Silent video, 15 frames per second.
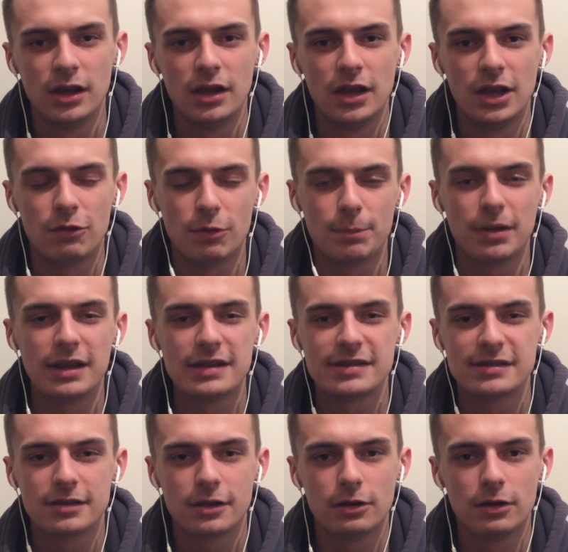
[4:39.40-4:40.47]
He
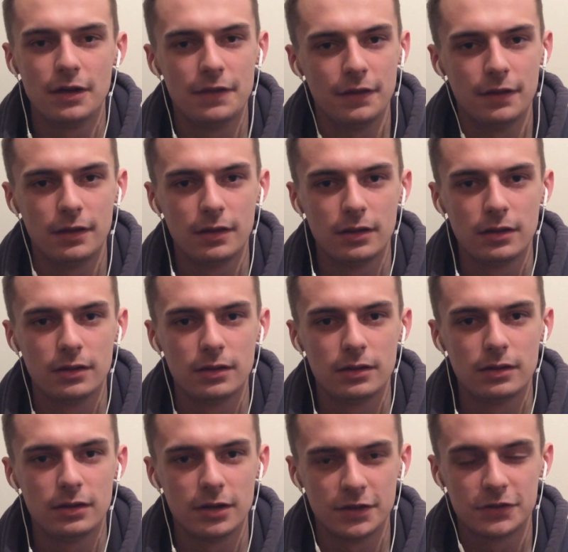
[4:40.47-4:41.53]
replaces a guy that
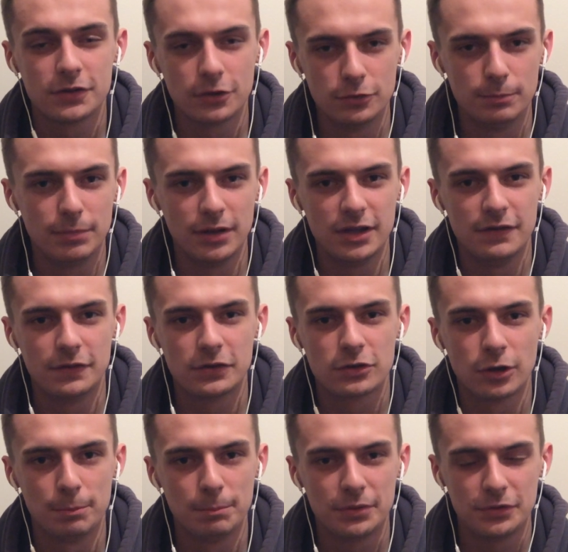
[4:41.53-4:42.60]
I don't believe is
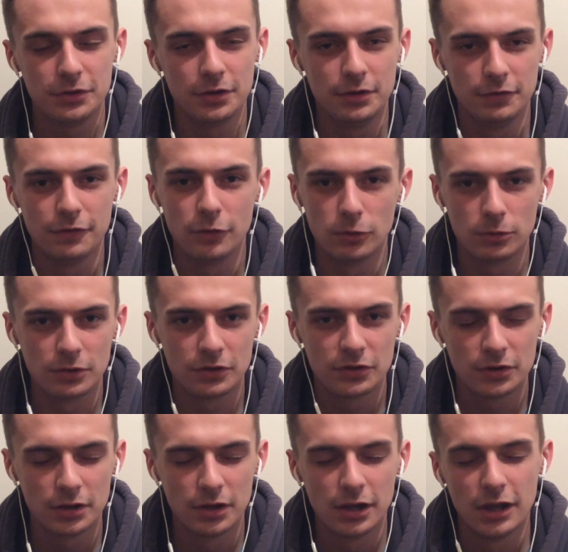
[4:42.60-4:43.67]
competent for
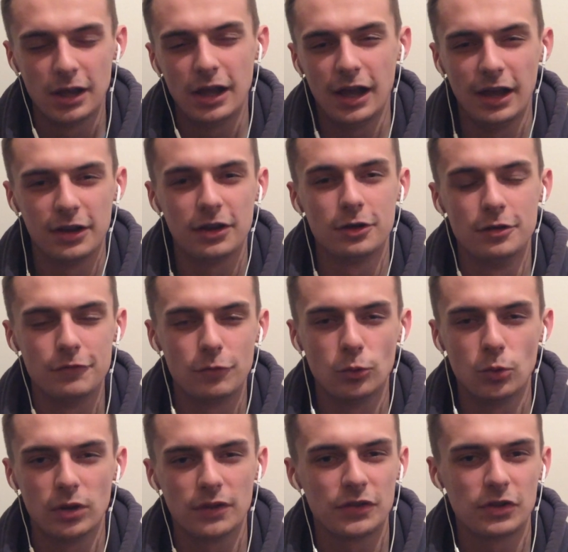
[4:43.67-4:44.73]
us, and
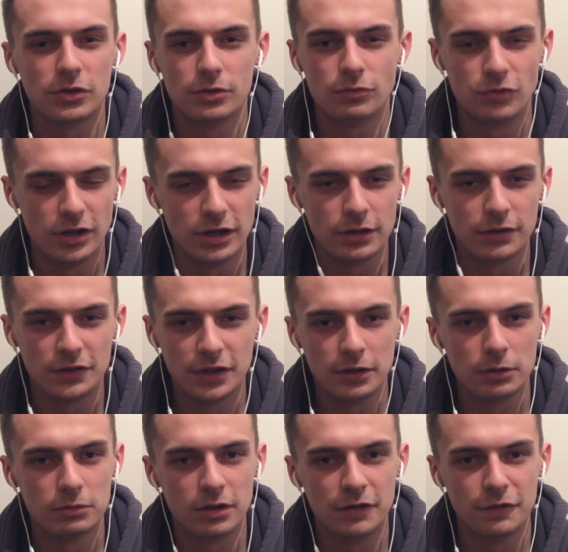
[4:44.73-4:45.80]
overall I think it's a really good deal
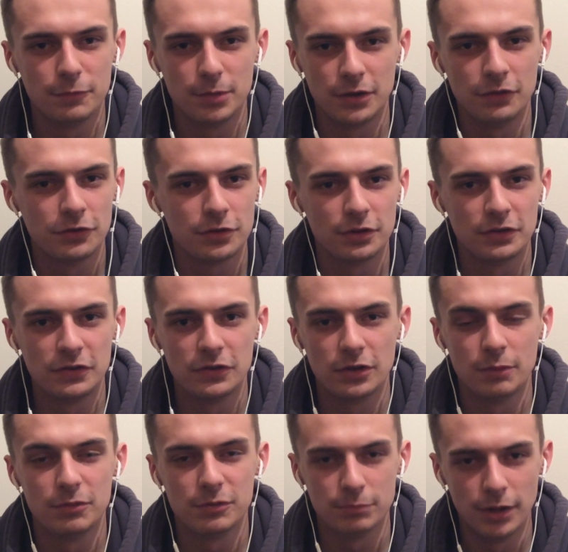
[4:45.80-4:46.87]
all around for both sides in
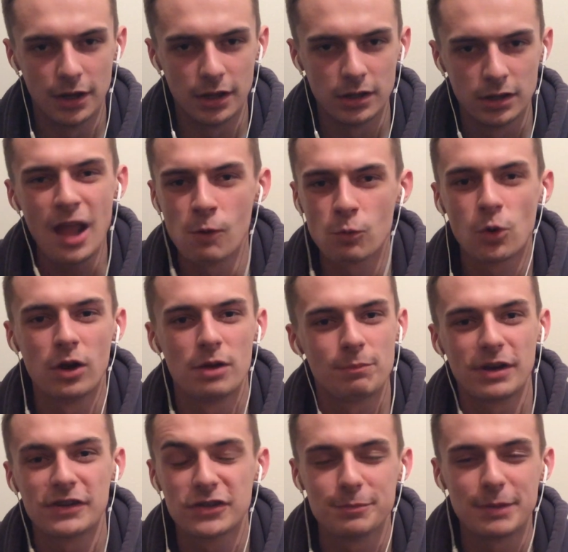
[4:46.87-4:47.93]
terms of money. I'm quite
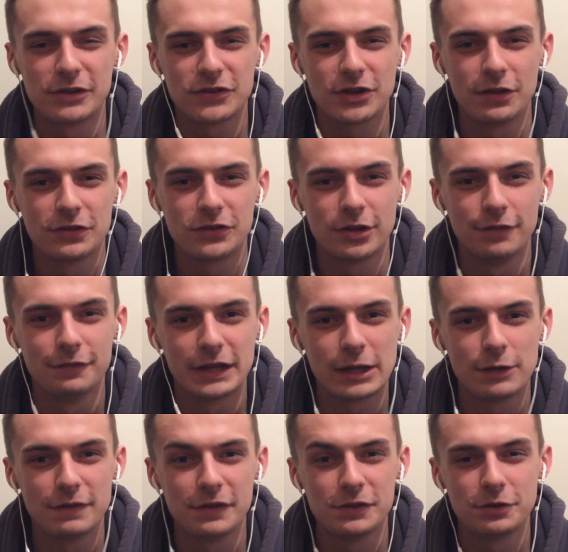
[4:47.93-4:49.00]
impressed I've managed to go this whole video
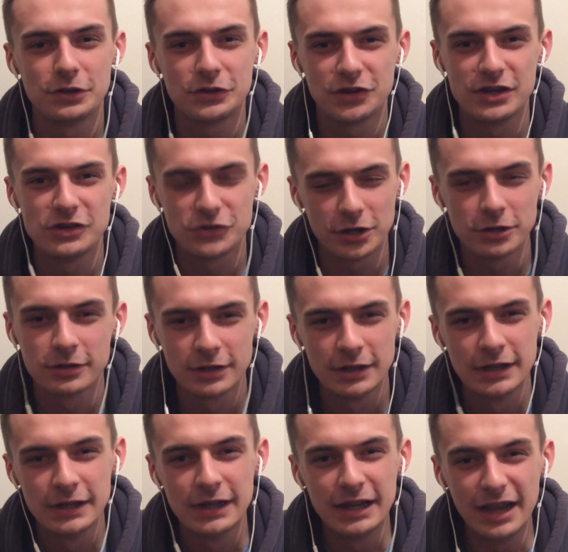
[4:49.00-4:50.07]
without doing a cheese joke.
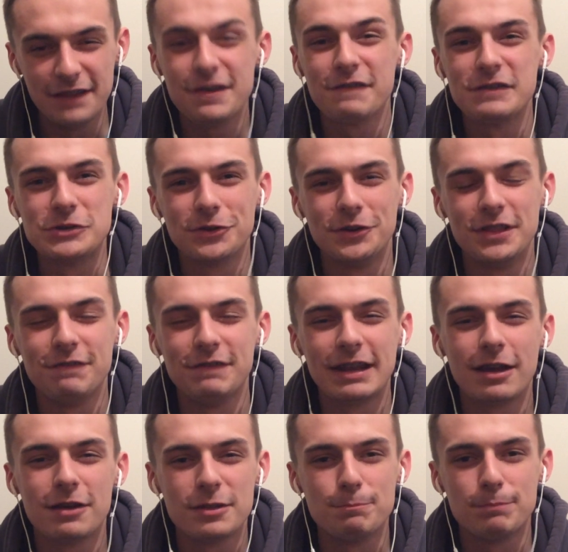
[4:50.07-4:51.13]
If you have enjoyed the
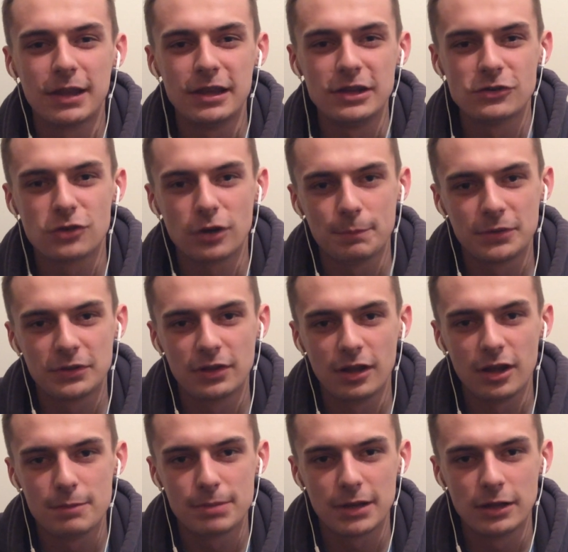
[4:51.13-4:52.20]
video, then please drop us a
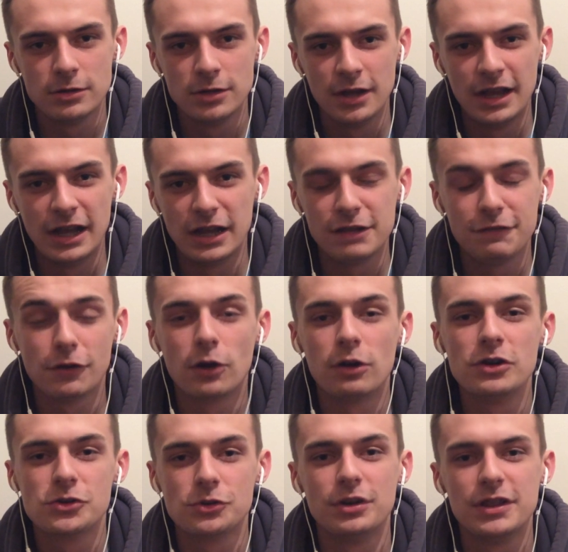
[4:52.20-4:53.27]
like below, and if you are
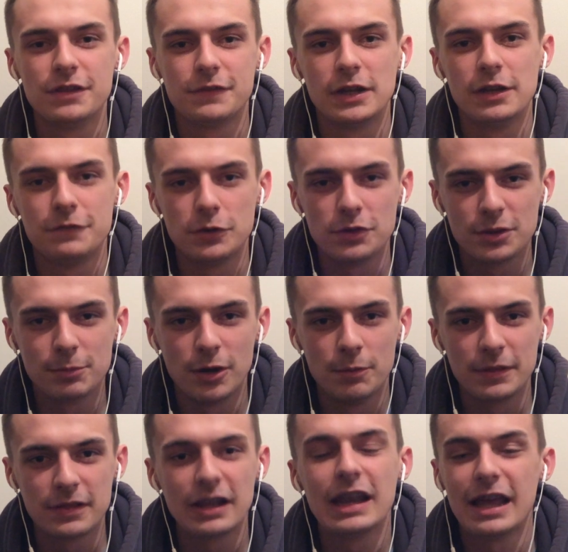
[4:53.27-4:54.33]
enjoying the Villa View at the
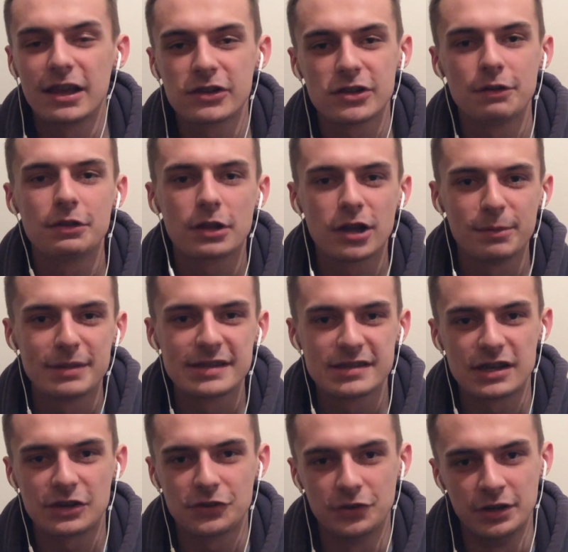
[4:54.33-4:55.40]
moment, then let us know in the comment
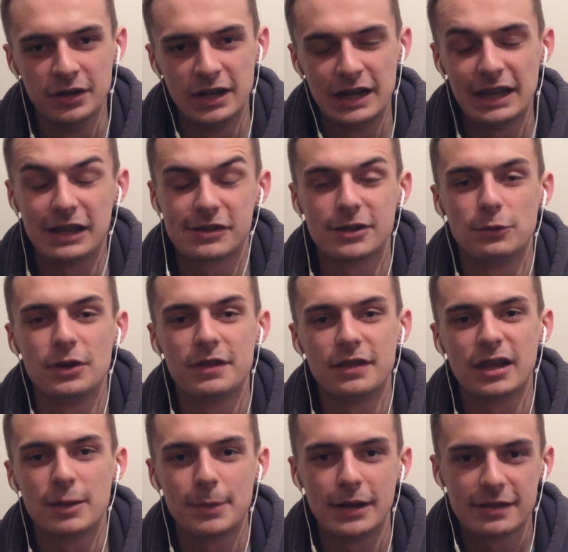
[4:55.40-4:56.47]
section. Let us know what you
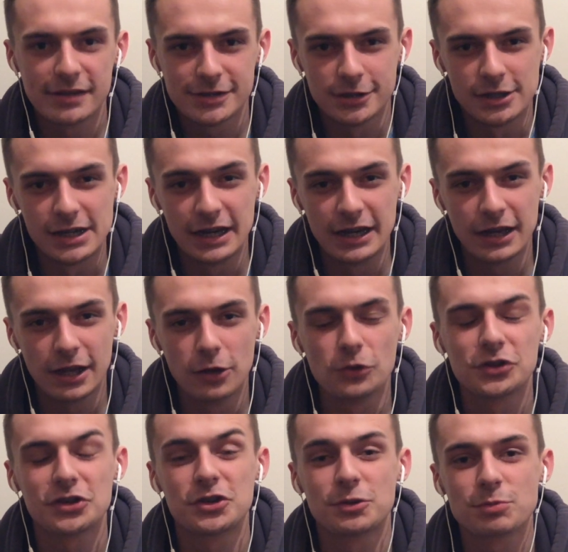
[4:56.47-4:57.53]
think about the signing, and
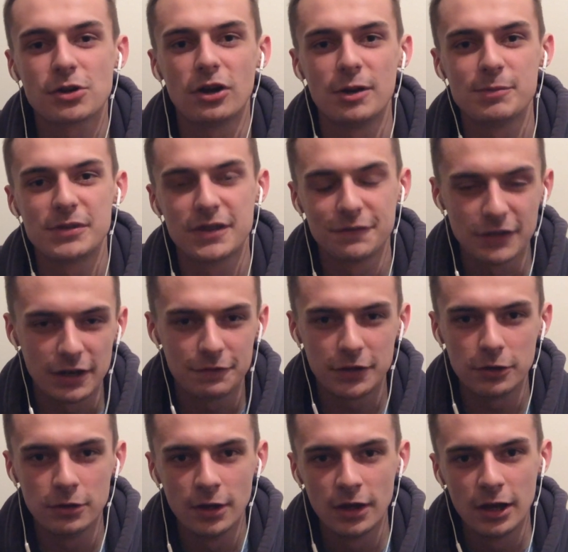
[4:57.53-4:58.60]
also subscribe to the Villa
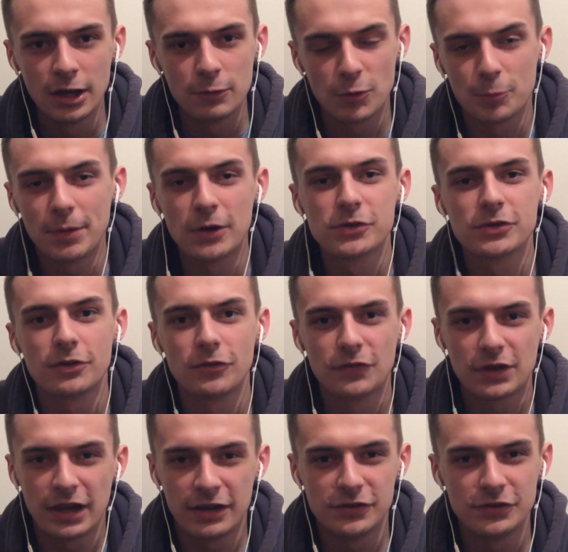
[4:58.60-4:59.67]
View. We'll post
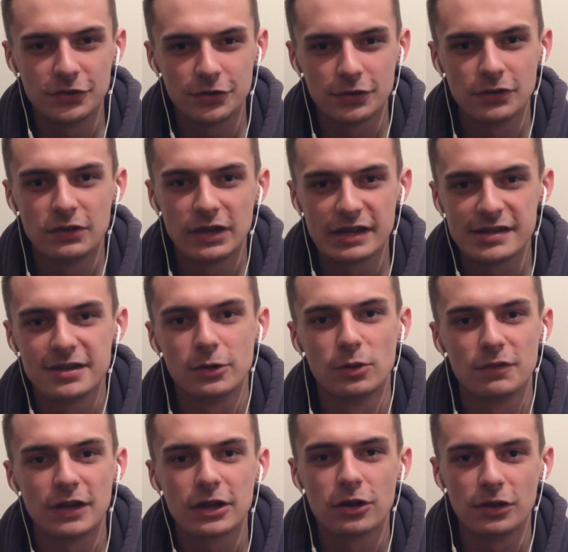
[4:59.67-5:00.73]
notifications on so you can see all
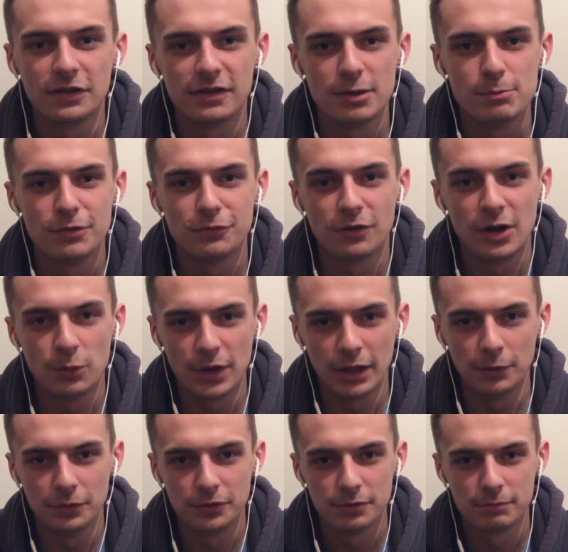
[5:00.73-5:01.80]
of our content before anyone
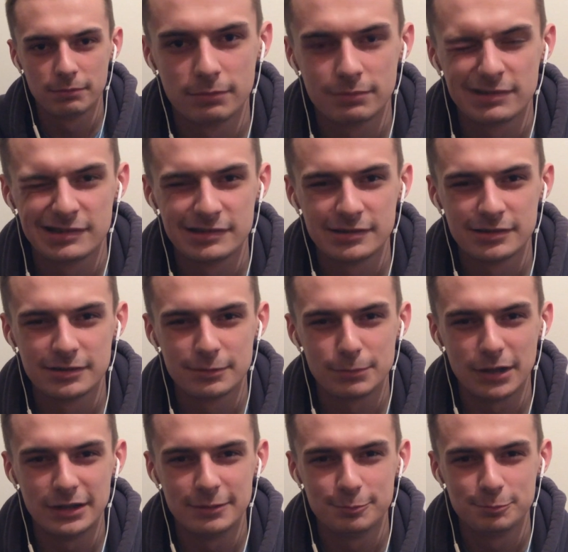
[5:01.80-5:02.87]
else.
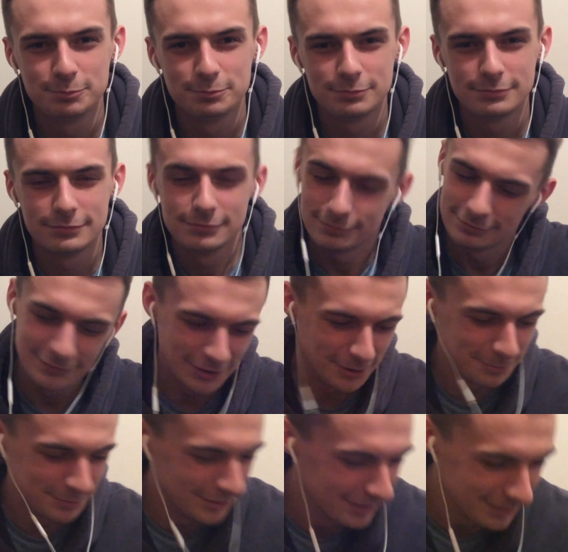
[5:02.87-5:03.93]
Bye. Oh dear,